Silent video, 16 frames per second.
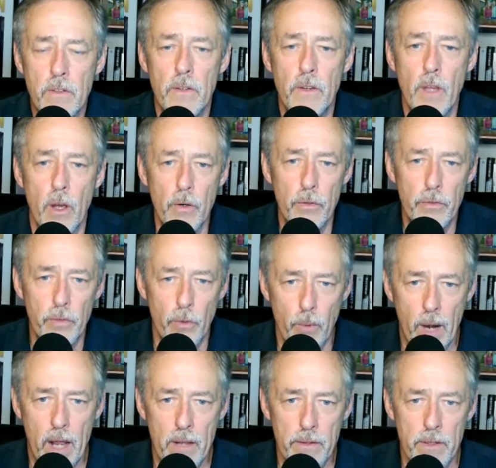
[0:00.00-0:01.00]
to those
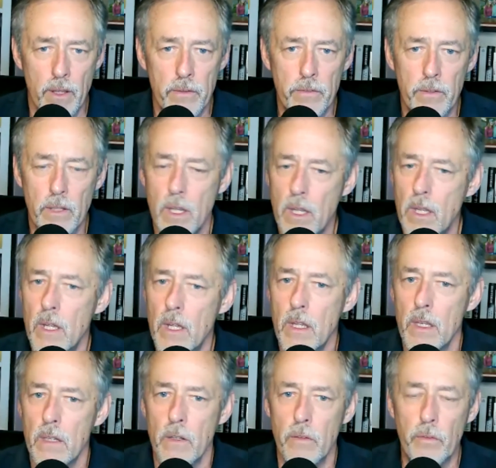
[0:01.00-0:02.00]
around us,
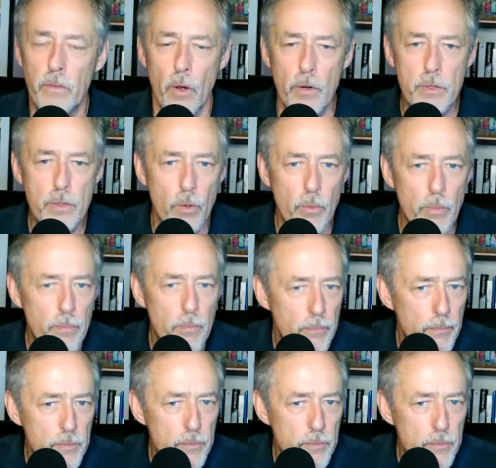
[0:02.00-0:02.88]
the social